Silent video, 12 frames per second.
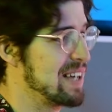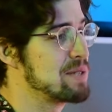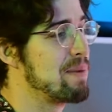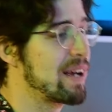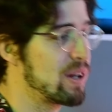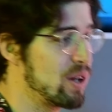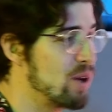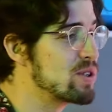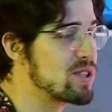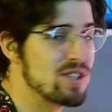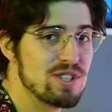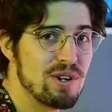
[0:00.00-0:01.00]
That was my
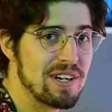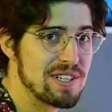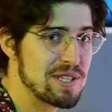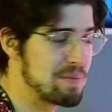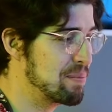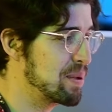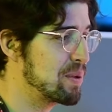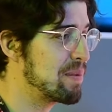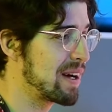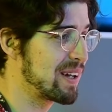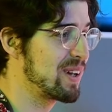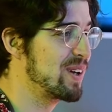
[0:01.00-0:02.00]
closer, too. I just blew
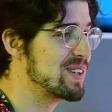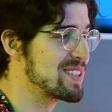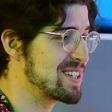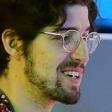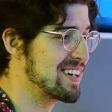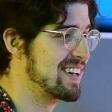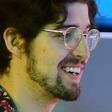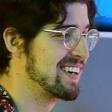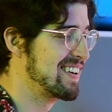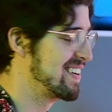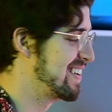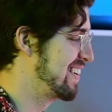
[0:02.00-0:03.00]
my closer
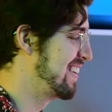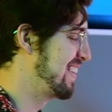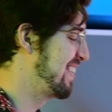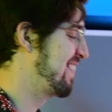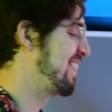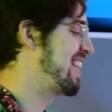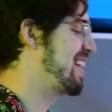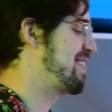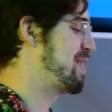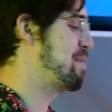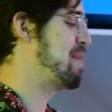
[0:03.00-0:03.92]
right off the